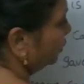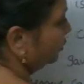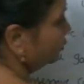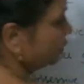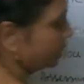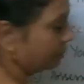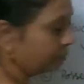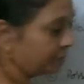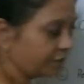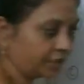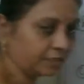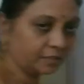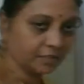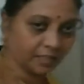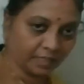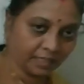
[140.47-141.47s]
two
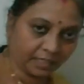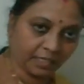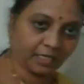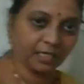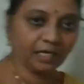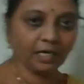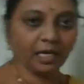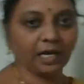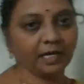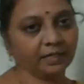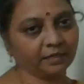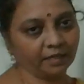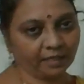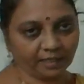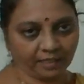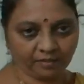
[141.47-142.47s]
subjects, he and
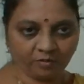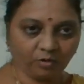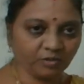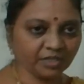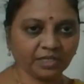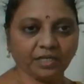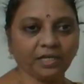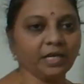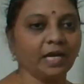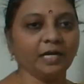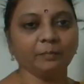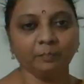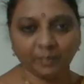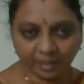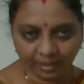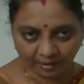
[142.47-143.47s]
I, not he
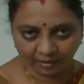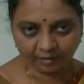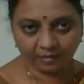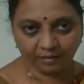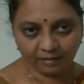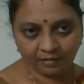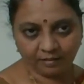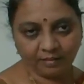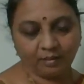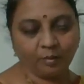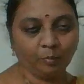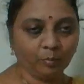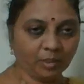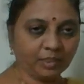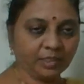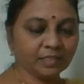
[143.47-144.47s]
and me.
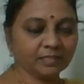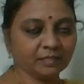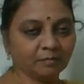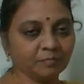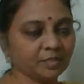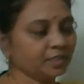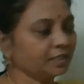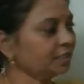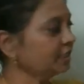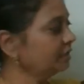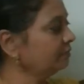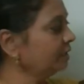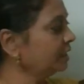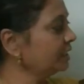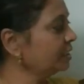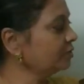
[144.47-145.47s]
One is subject and
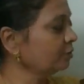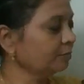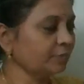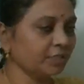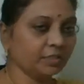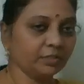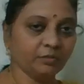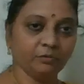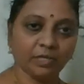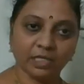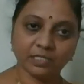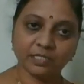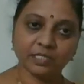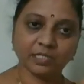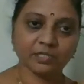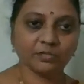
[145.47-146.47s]
one is objective
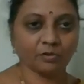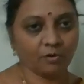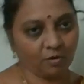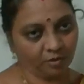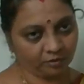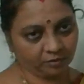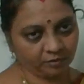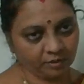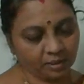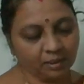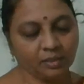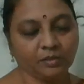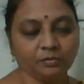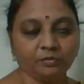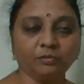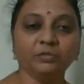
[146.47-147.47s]
case, it is wrong.
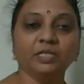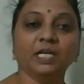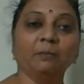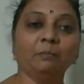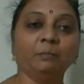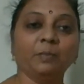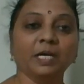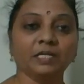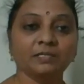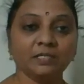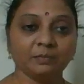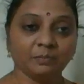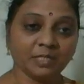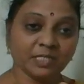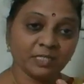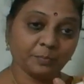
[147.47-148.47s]
So the
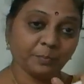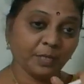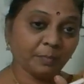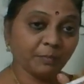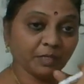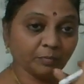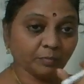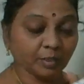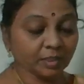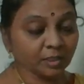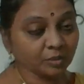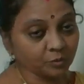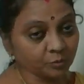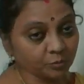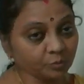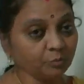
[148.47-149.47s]
comparison must be between
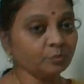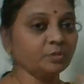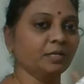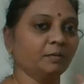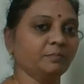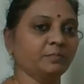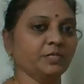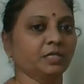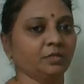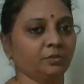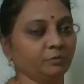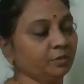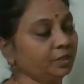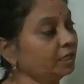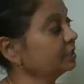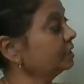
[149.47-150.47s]
the two
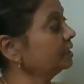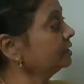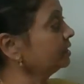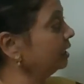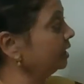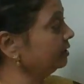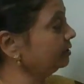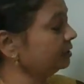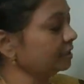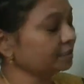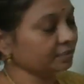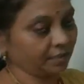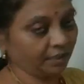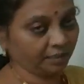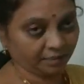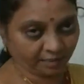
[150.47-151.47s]
subjective cases in
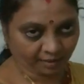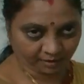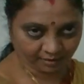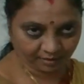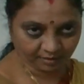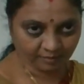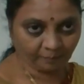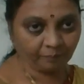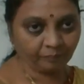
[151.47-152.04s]
this sentence.